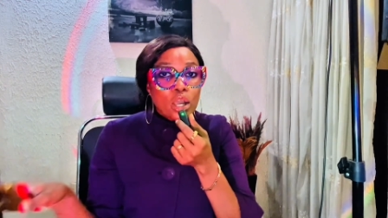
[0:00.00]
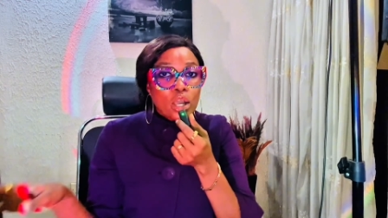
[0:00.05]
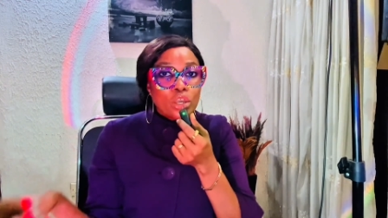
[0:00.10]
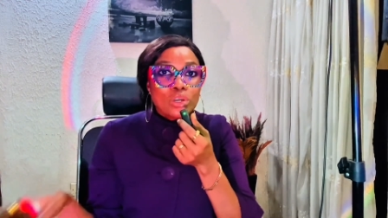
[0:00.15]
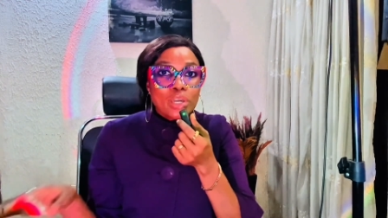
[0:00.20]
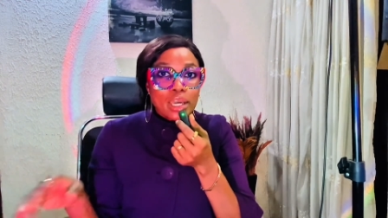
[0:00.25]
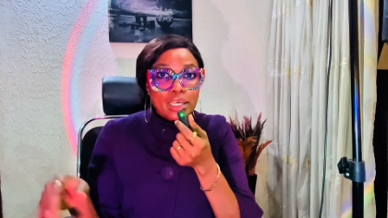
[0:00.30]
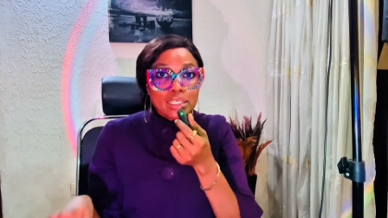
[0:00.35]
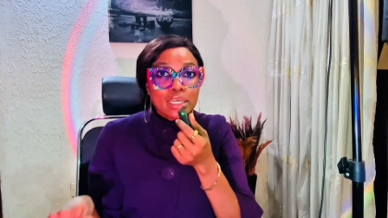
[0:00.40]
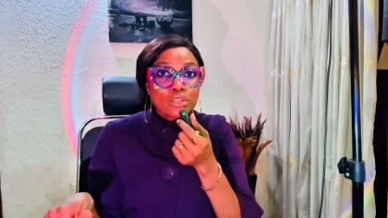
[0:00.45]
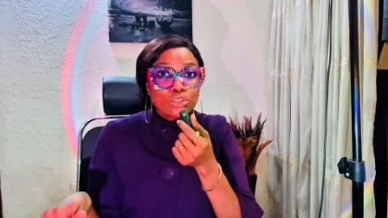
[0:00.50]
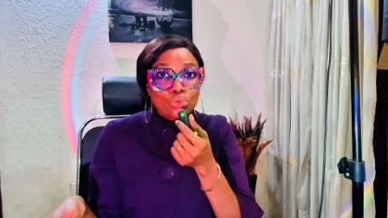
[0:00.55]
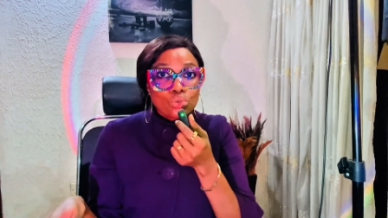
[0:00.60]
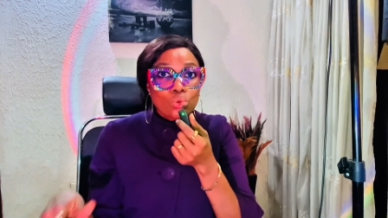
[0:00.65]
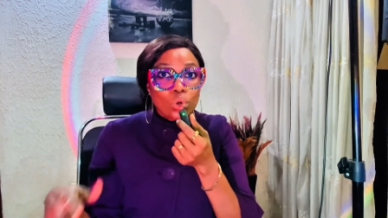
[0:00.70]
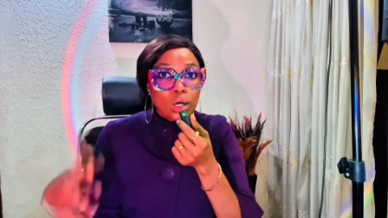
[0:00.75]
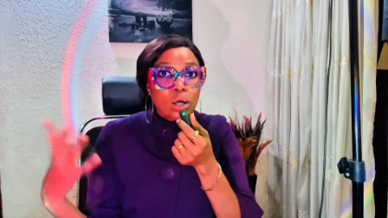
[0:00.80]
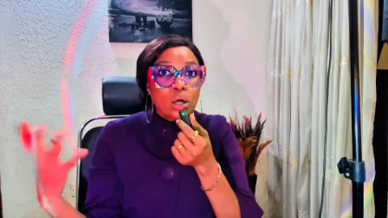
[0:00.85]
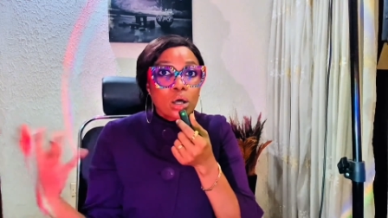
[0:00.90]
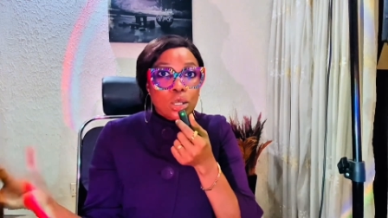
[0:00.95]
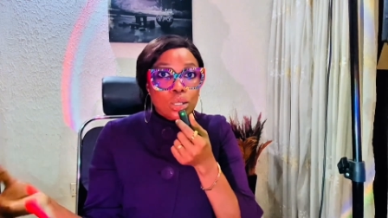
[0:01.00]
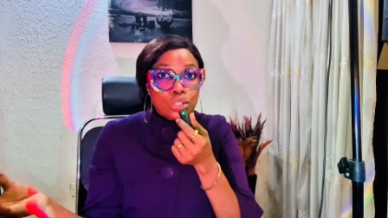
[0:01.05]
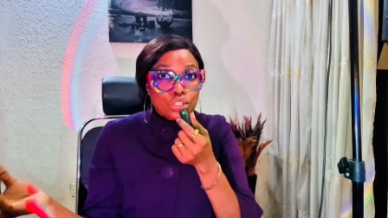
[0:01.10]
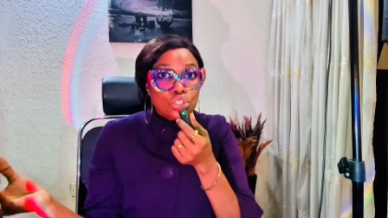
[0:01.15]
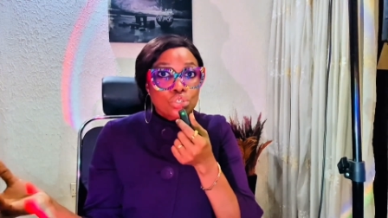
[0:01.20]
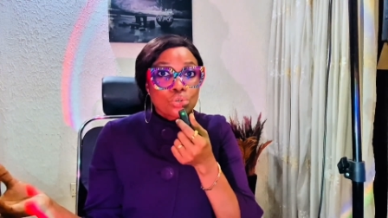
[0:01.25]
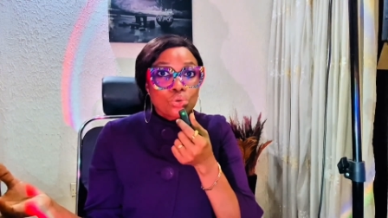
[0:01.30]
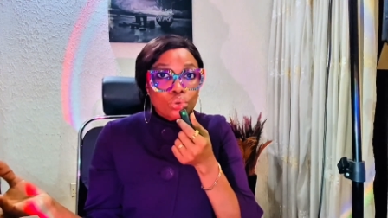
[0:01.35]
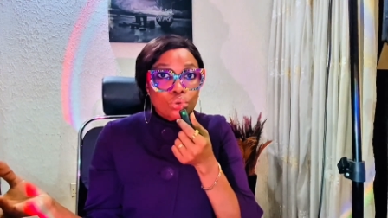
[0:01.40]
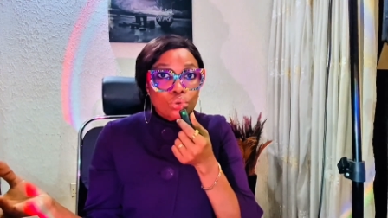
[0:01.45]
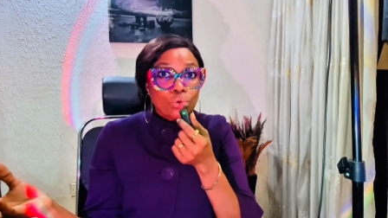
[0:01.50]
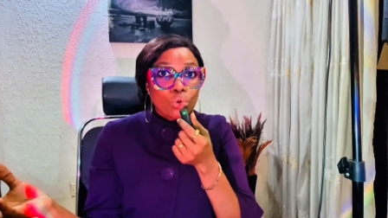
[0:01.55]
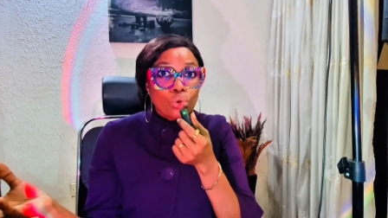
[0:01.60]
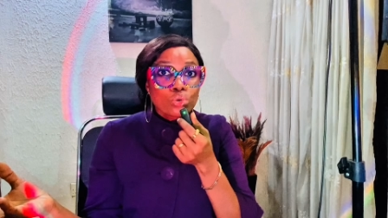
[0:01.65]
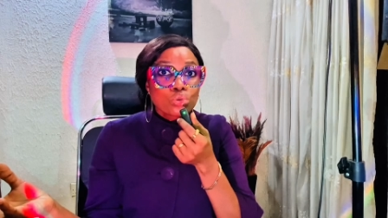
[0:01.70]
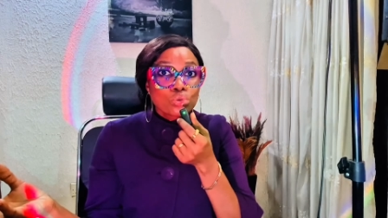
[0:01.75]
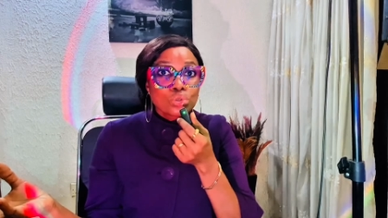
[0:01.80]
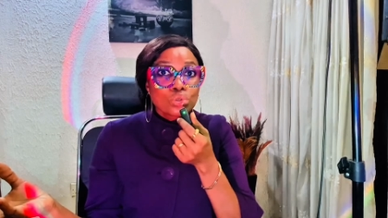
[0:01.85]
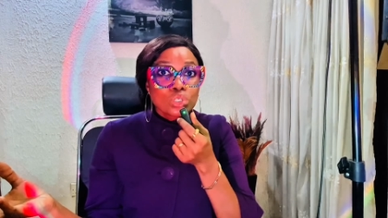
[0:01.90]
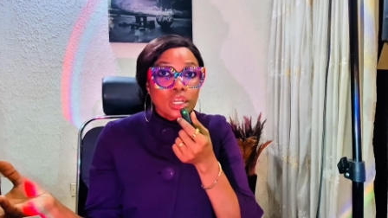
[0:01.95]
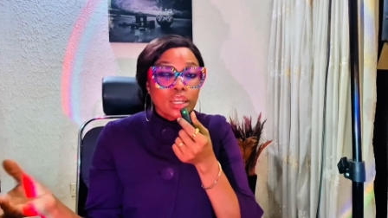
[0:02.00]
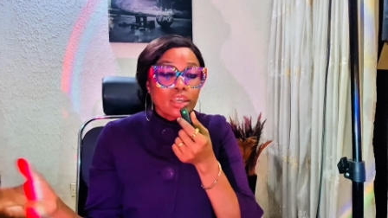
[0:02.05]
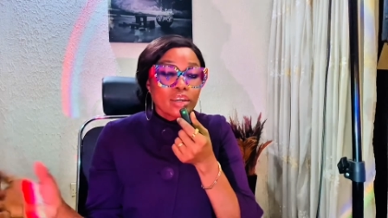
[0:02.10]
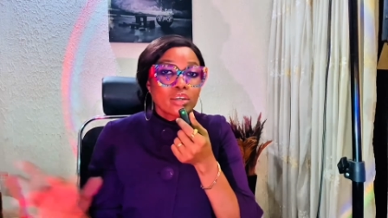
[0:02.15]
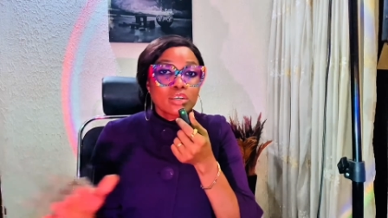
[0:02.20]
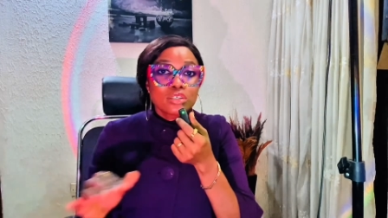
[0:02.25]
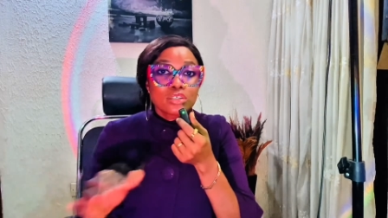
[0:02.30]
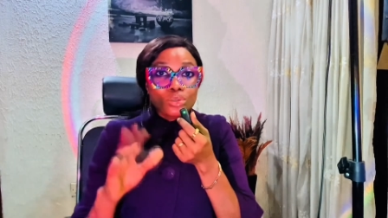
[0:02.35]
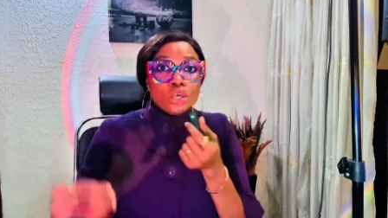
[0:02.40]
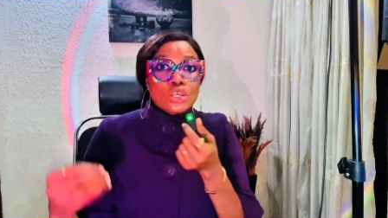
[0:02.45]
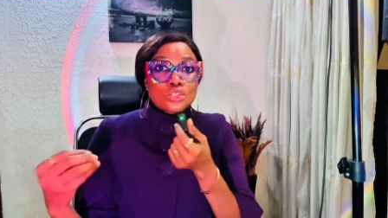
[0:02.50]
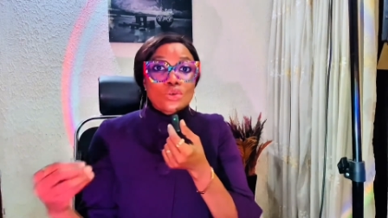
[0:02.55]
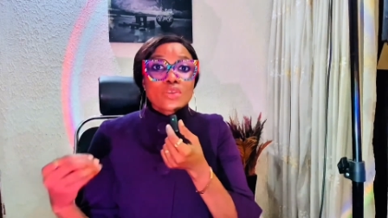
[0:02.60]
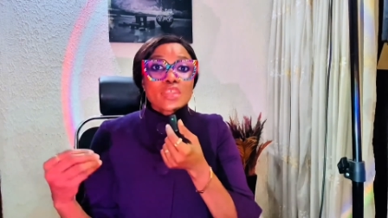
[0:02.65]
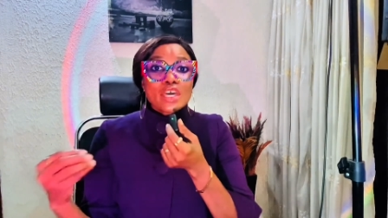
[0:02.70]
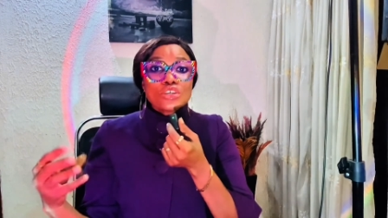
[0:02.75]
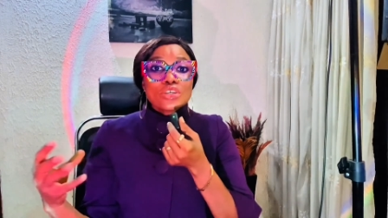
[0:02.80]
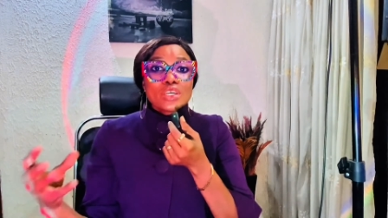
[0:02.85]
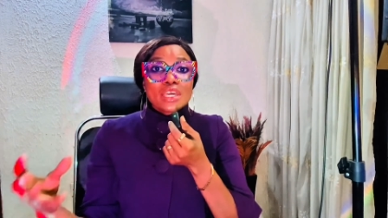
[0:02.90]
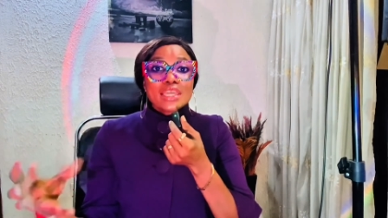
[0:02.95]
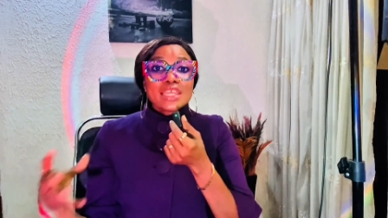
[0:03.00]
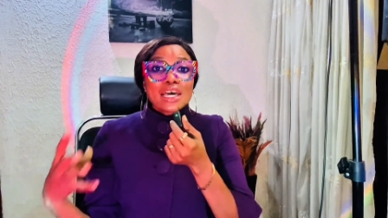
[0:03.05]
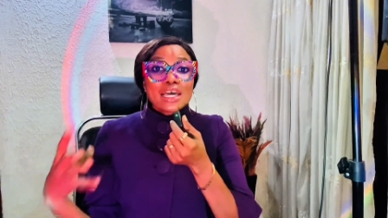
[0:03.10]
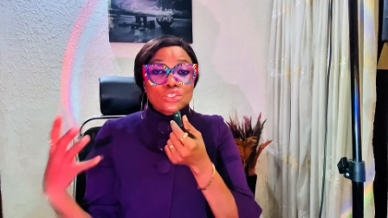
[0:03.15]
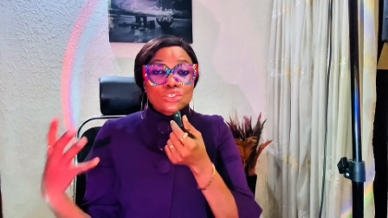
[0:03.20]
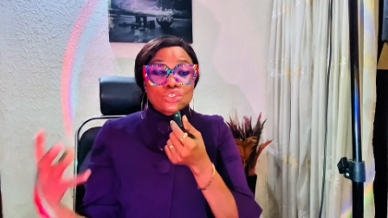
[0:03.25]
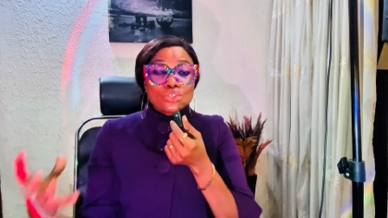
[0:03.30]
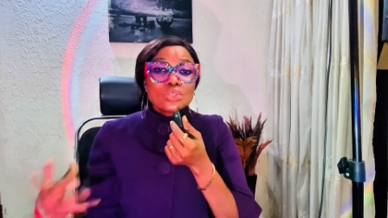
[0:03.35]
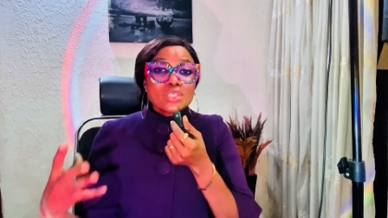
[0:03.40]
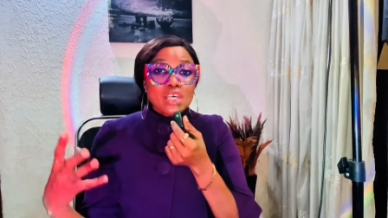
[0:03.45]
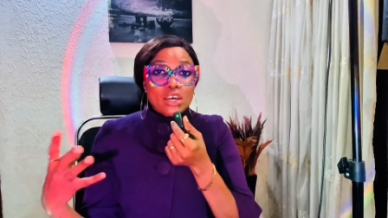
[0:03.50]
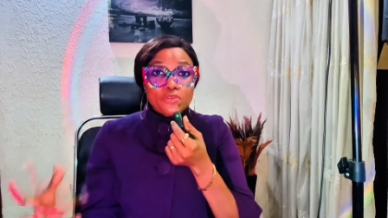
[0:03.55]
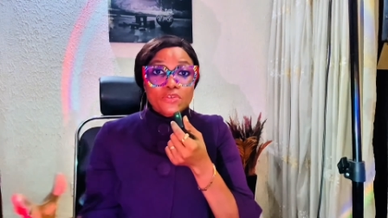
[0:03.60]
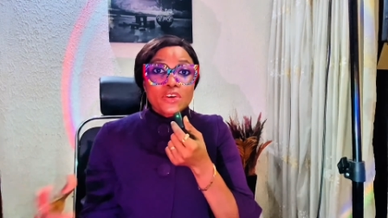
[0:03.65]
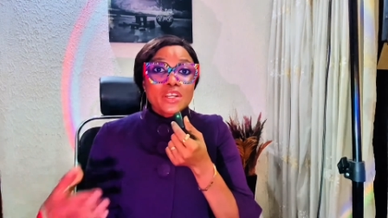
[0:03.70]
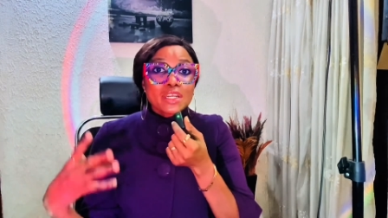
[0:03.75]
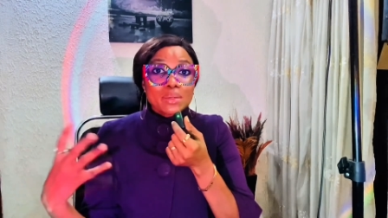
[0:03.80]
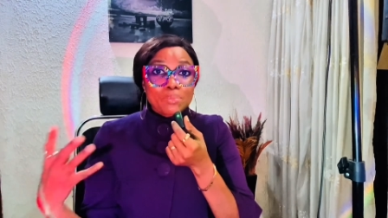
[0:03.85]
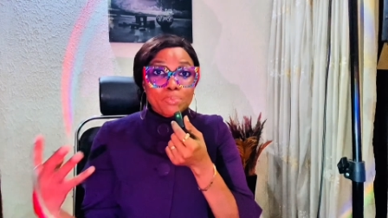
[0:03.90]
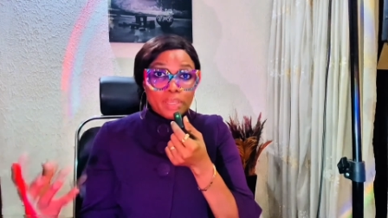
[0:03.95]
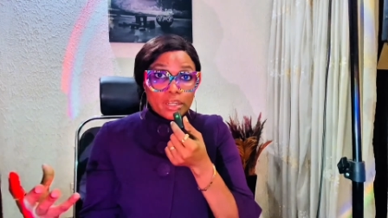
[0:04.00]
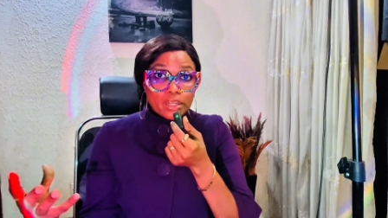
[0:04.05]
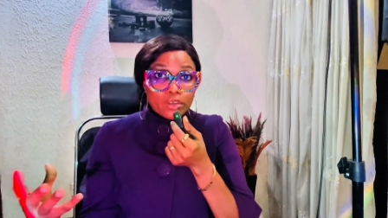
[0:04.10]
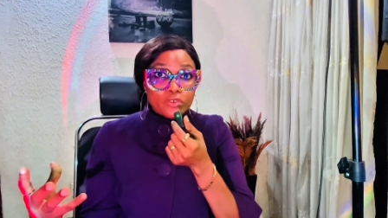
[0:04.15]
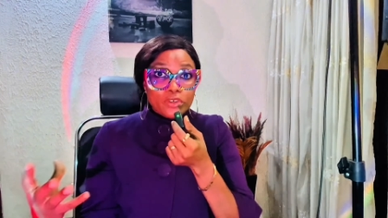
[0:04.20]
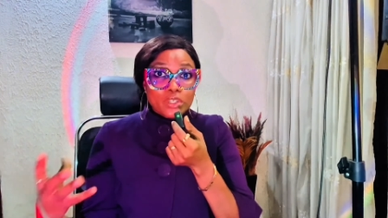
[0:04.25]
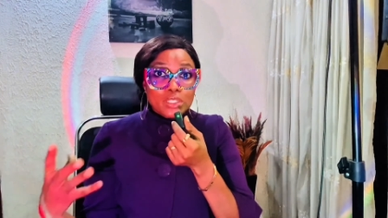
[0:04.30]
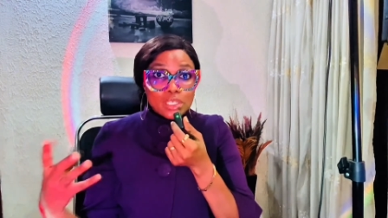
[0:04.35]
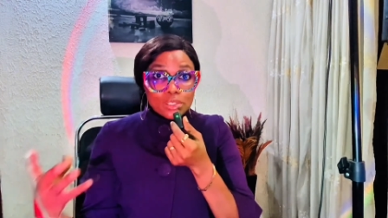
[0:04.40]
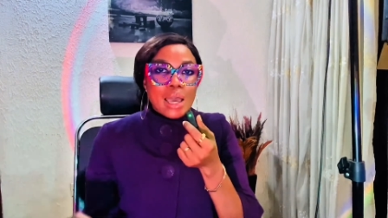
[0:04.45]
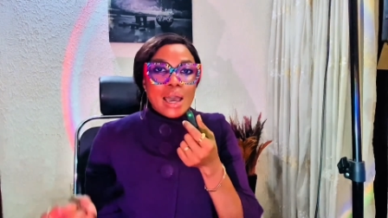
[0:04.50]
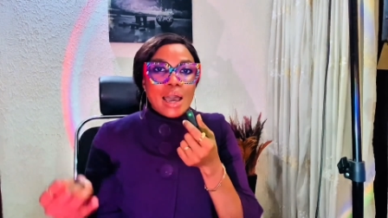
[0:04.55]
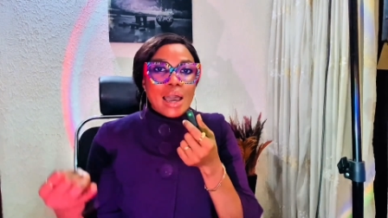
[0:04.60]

You guys can do well to go through the link so that you get that user-friendly benefit.